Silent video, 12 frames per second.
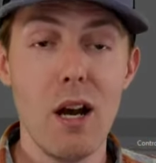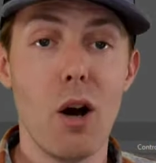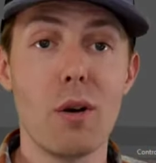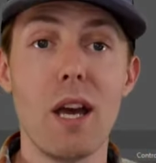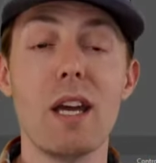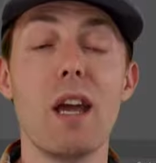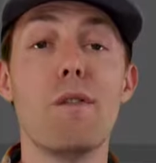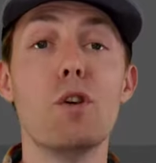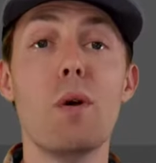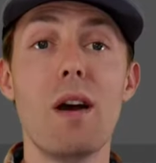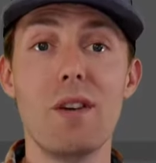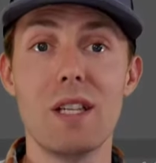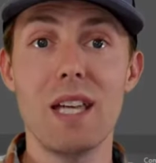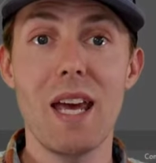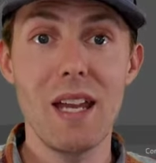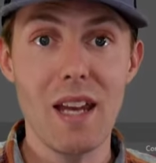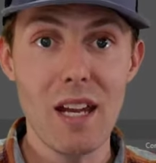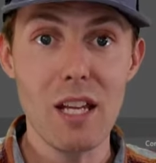Okay, if you have a
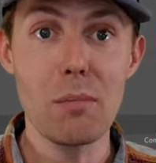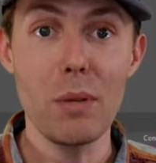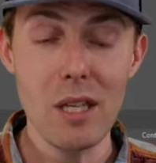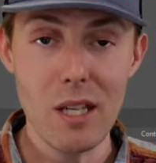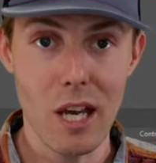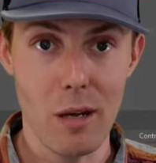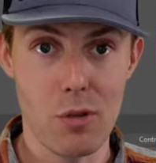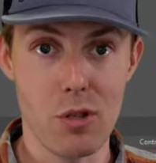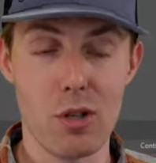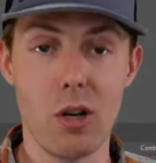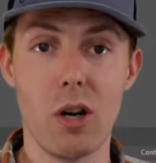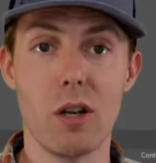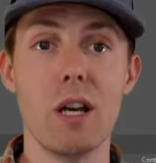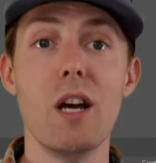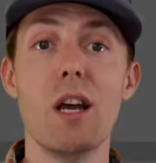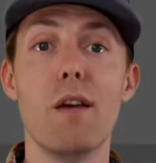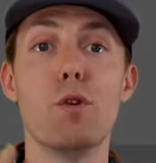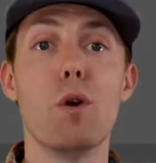1080p capture card,
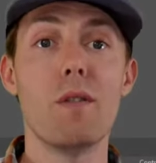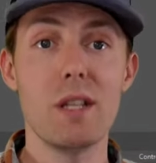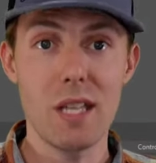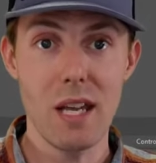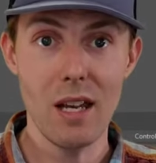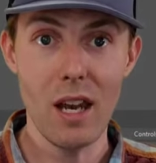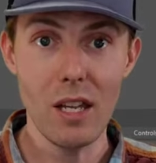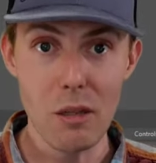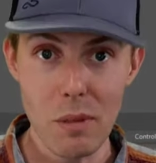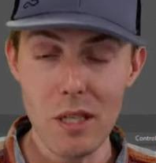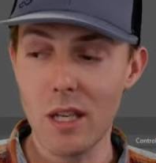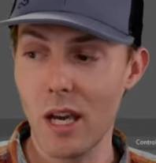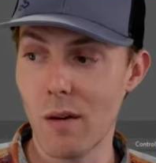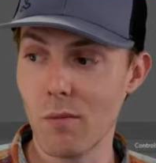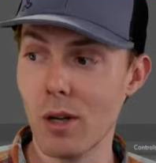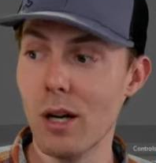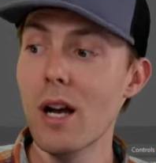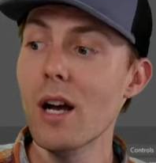if you have a 1080p
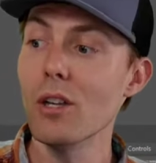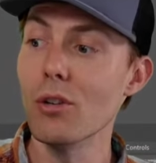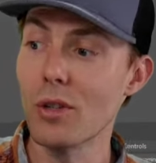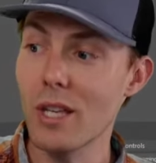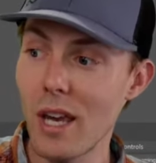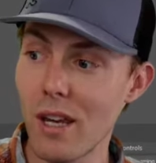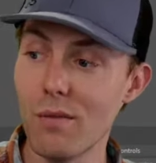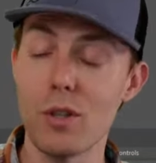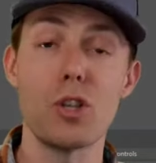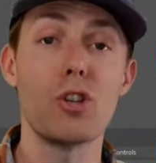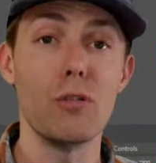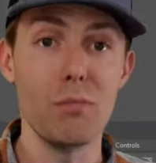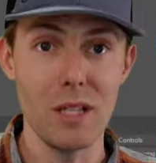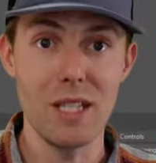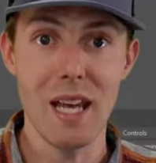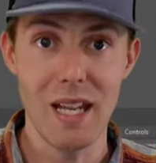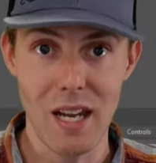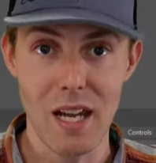camera, your canvas should be
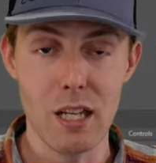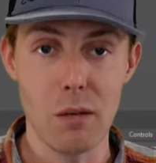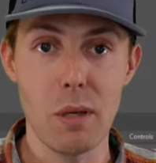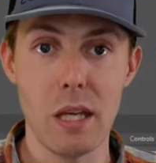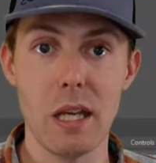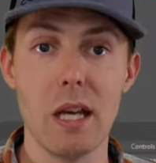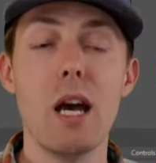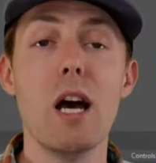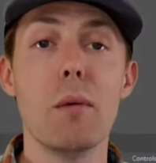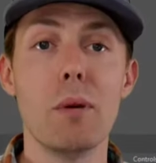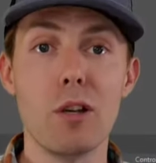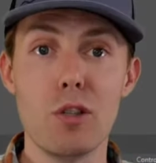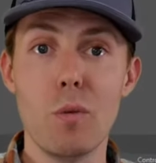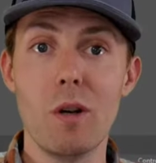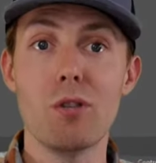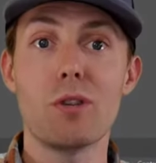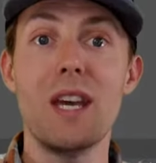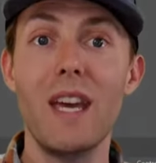1080p, because you
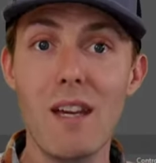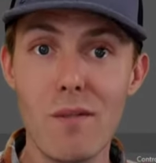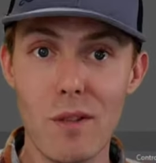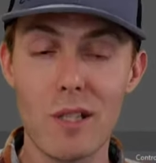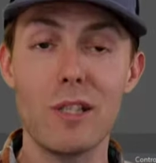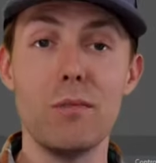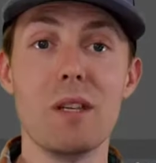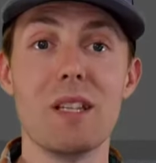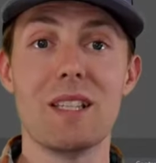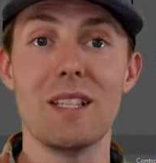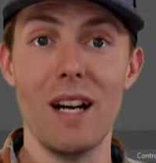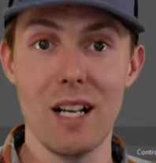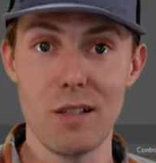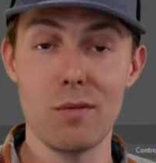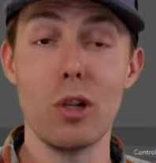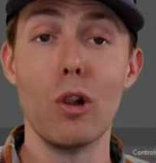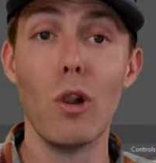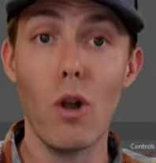want your canvas to be the size of
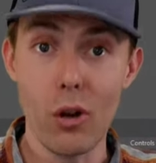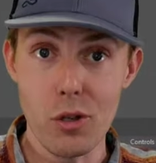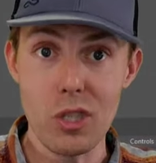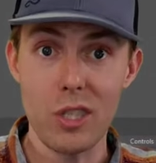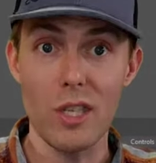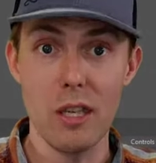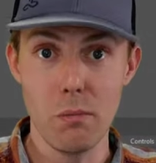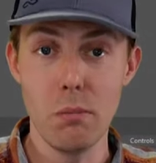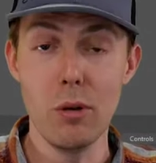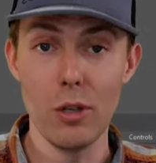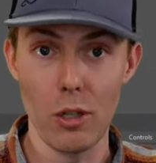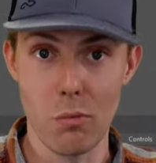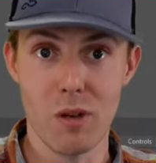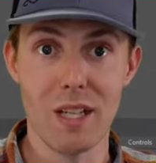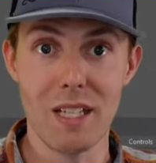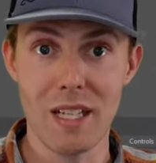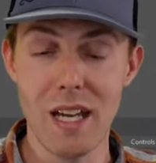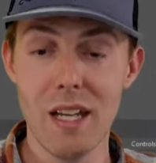the largest input you're
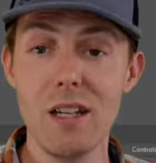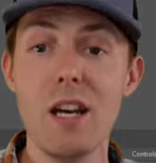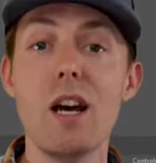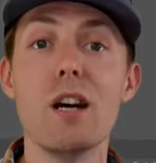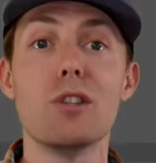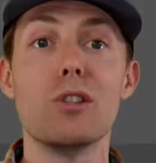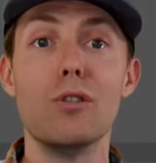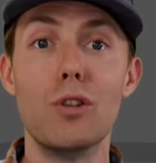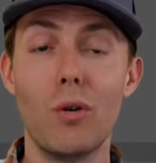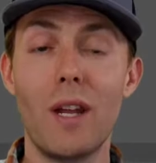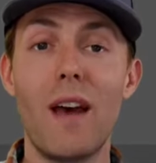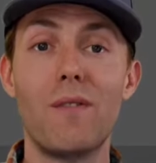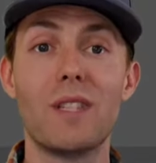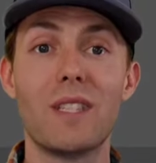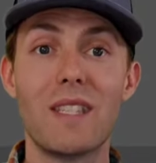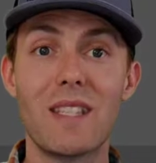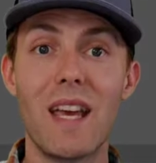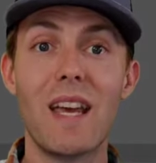bringing in, so you don't have to
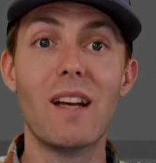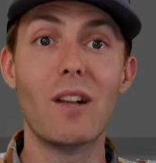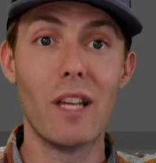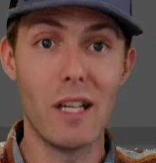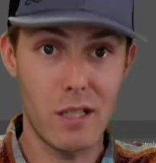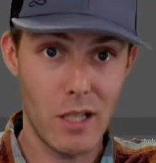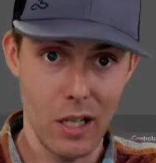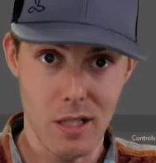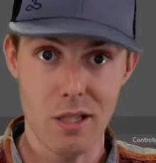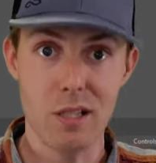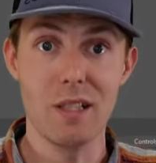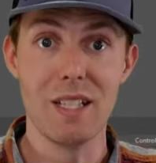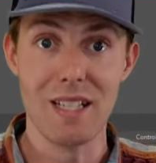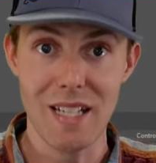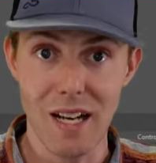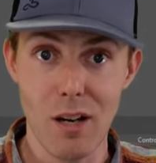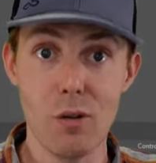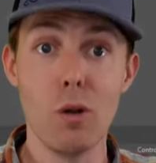scale it constantly
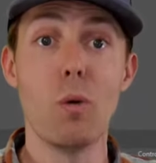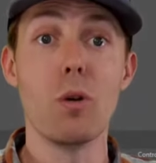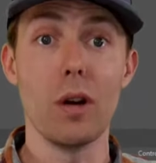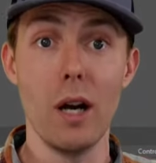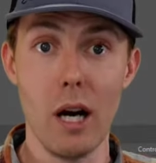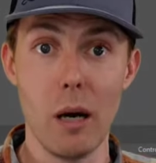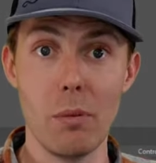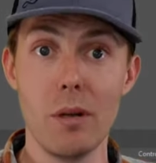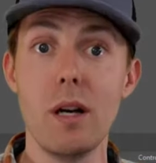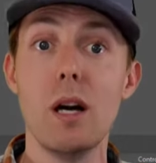down or up.